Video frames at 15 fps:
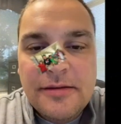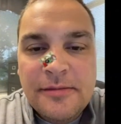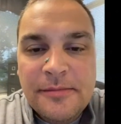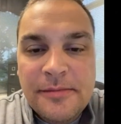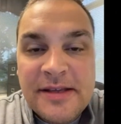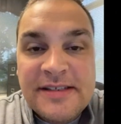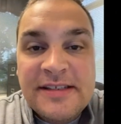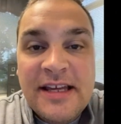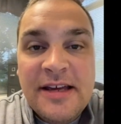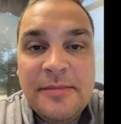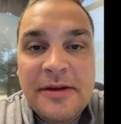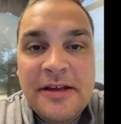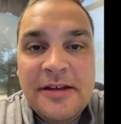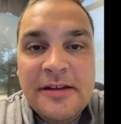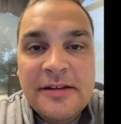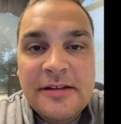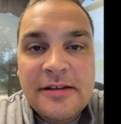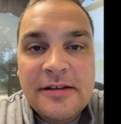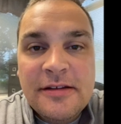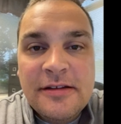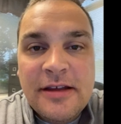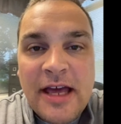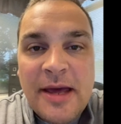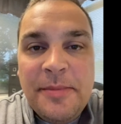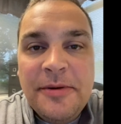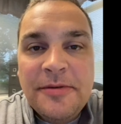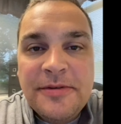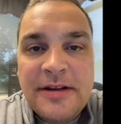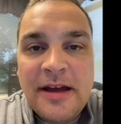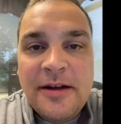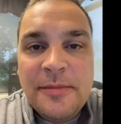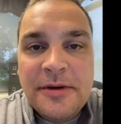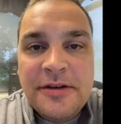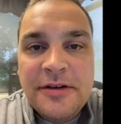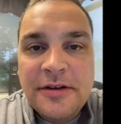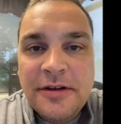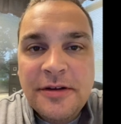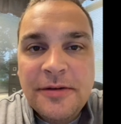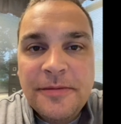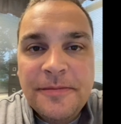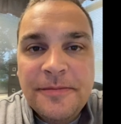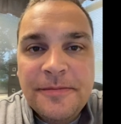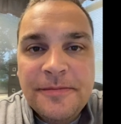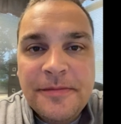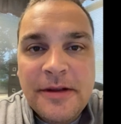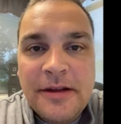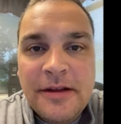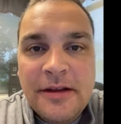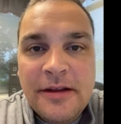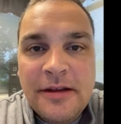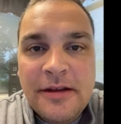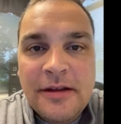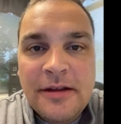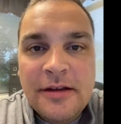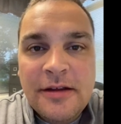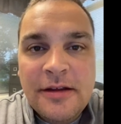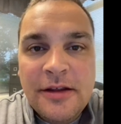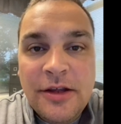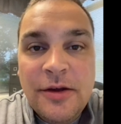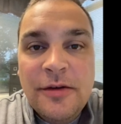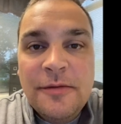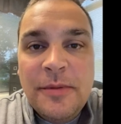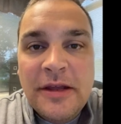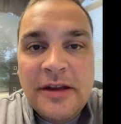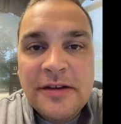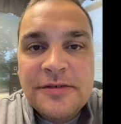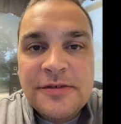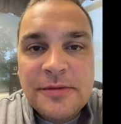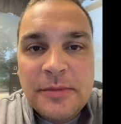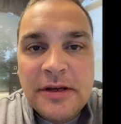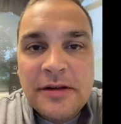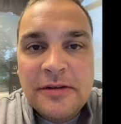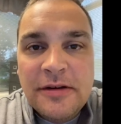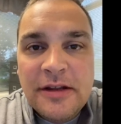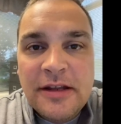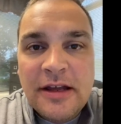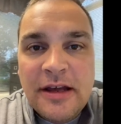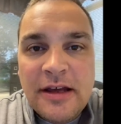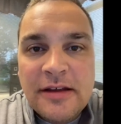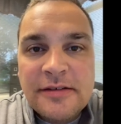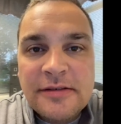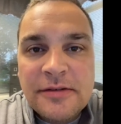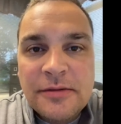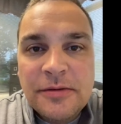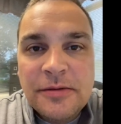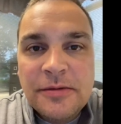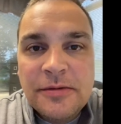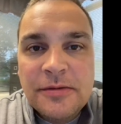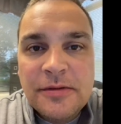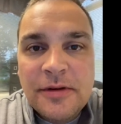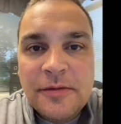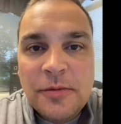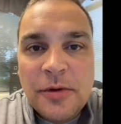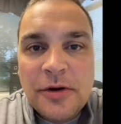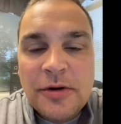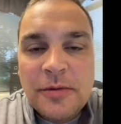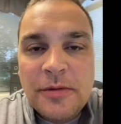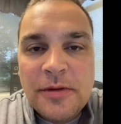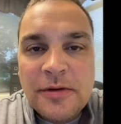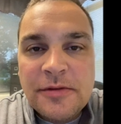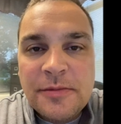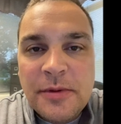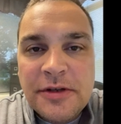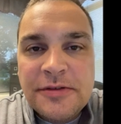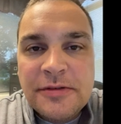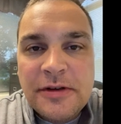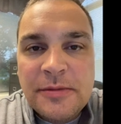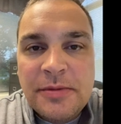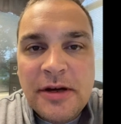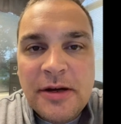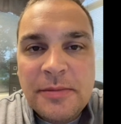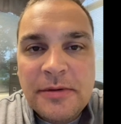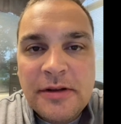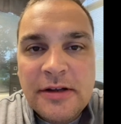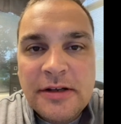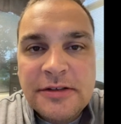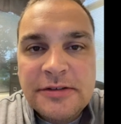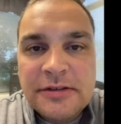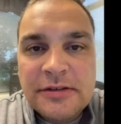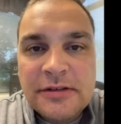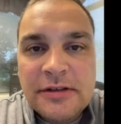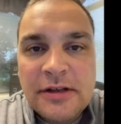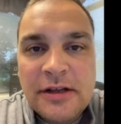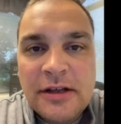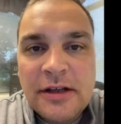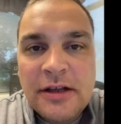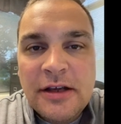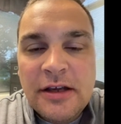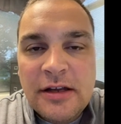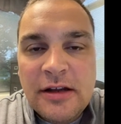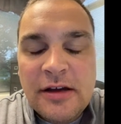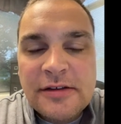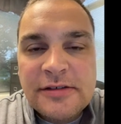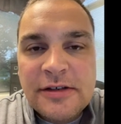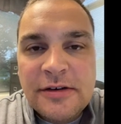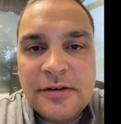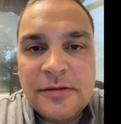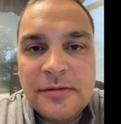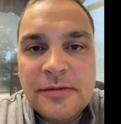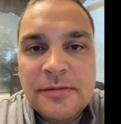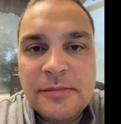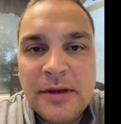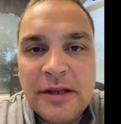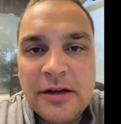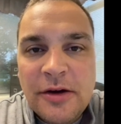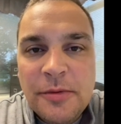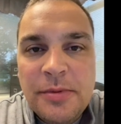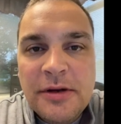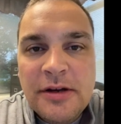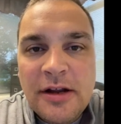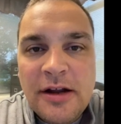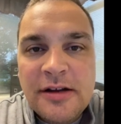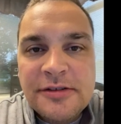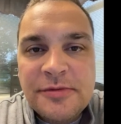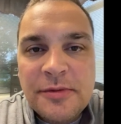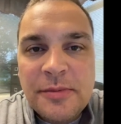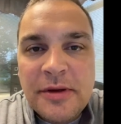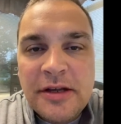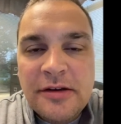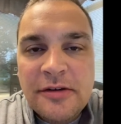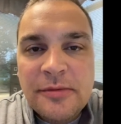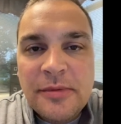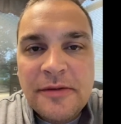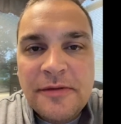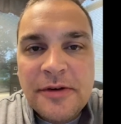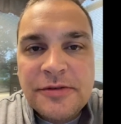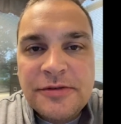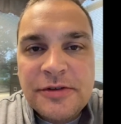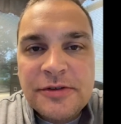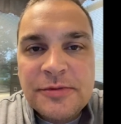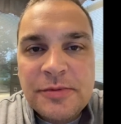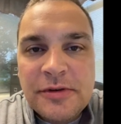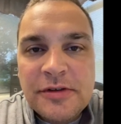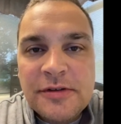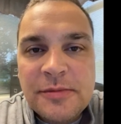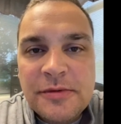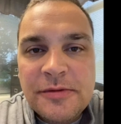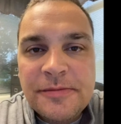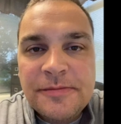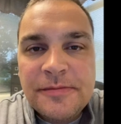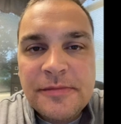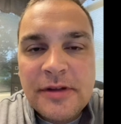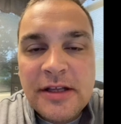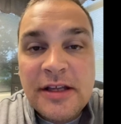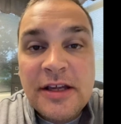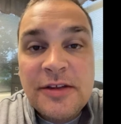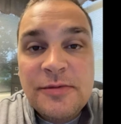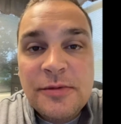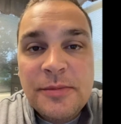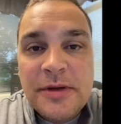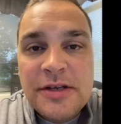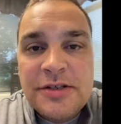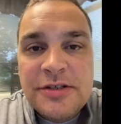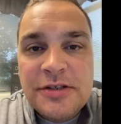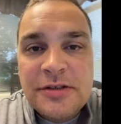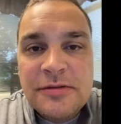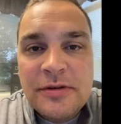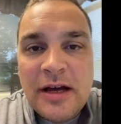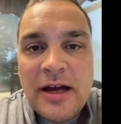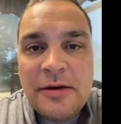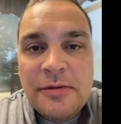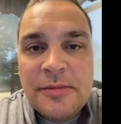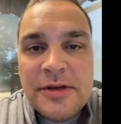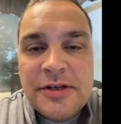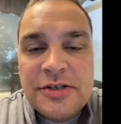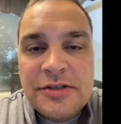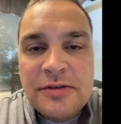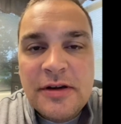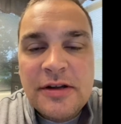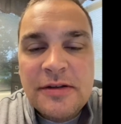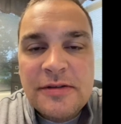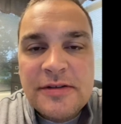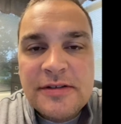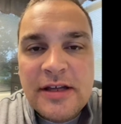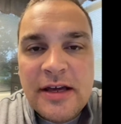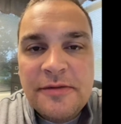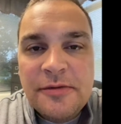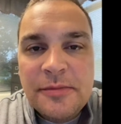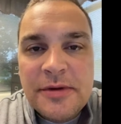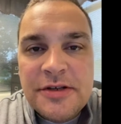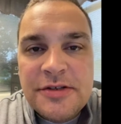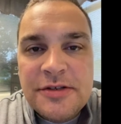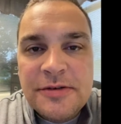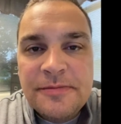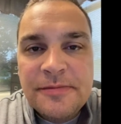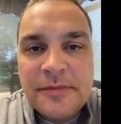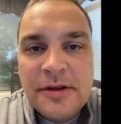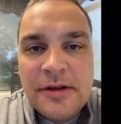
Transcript: Miss Debbie, happy retirement to you. You have been instrumental in the high school of working with our special ed population and also being open and honest with me during my first year as principal. The kids will miss you. I will miss you. I know the staff will miss you.